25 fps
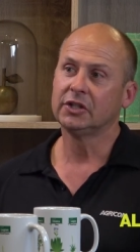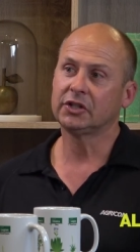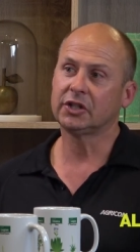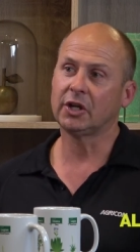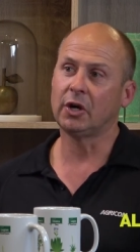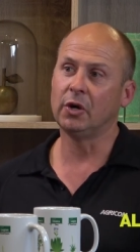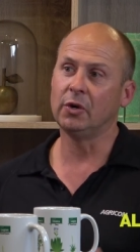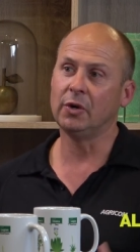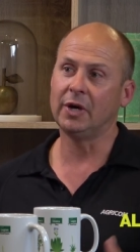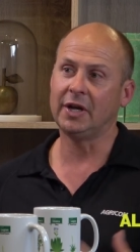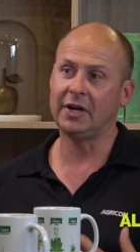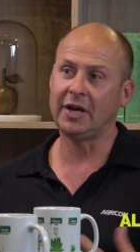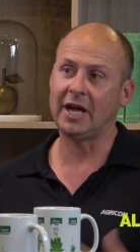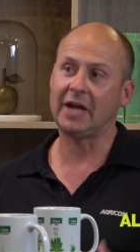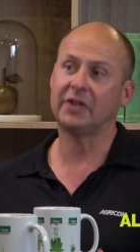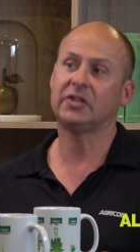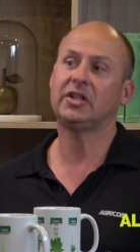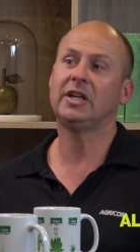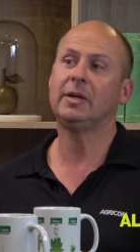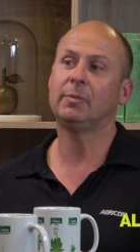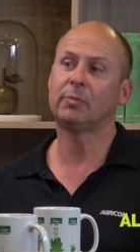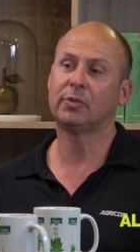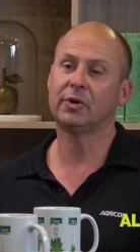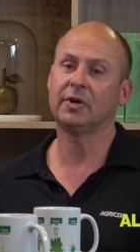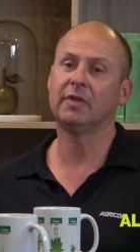So in our
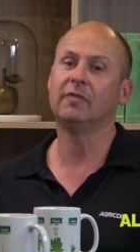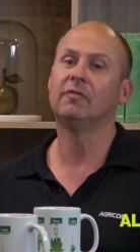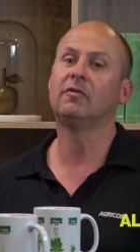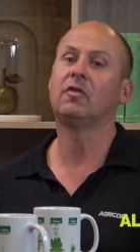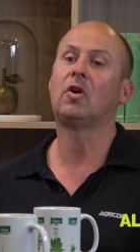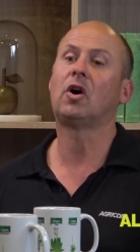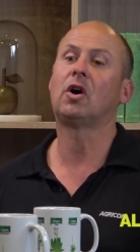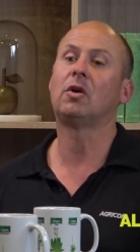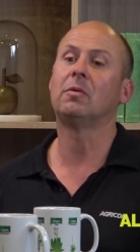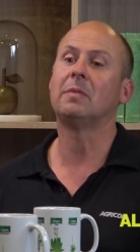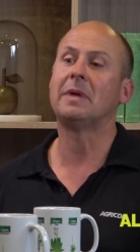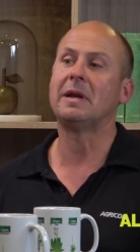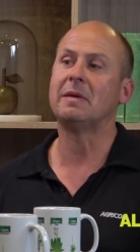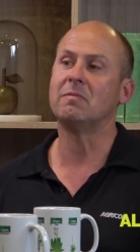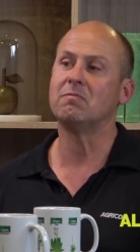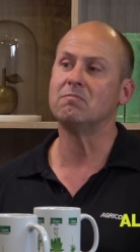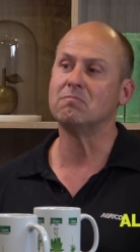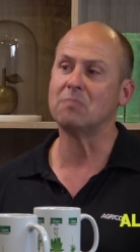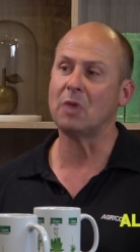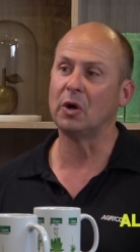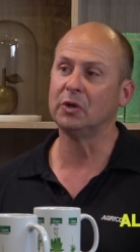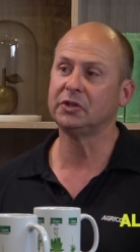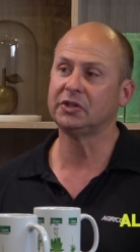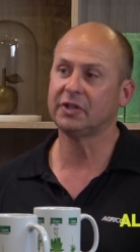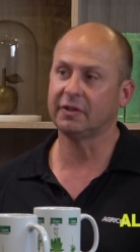temperate environment,
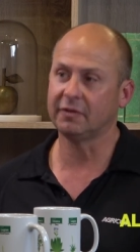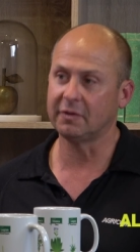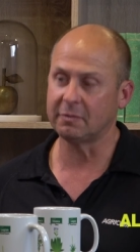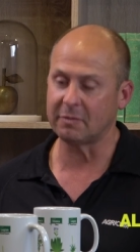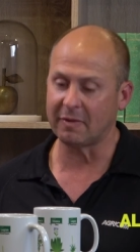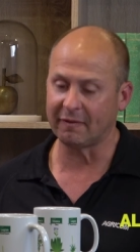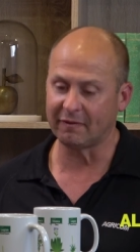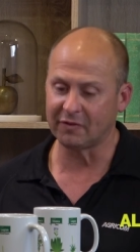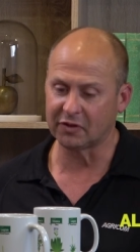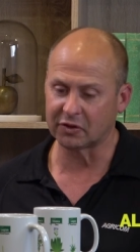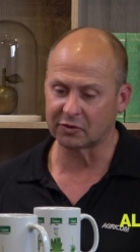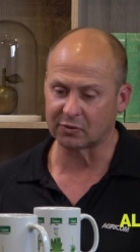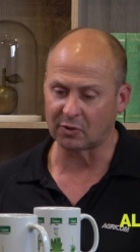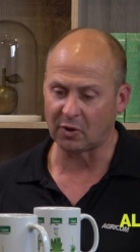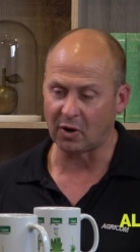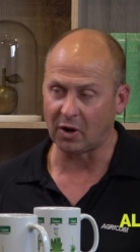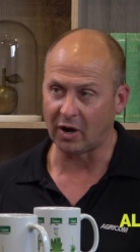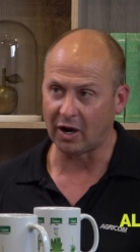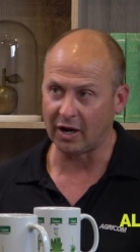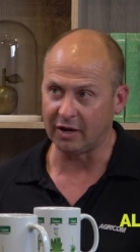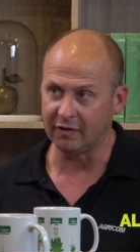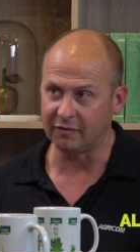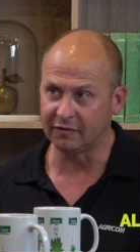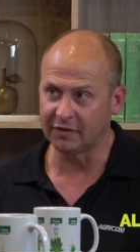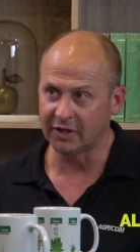most of them have
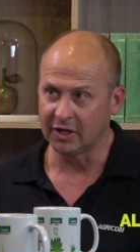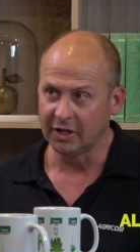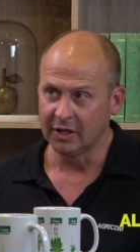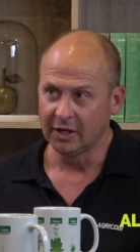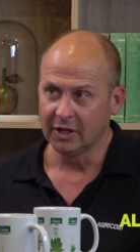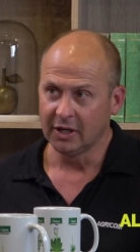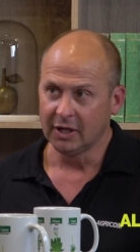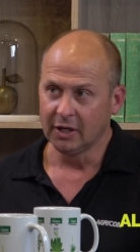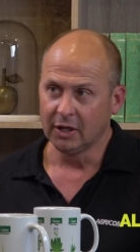thrived.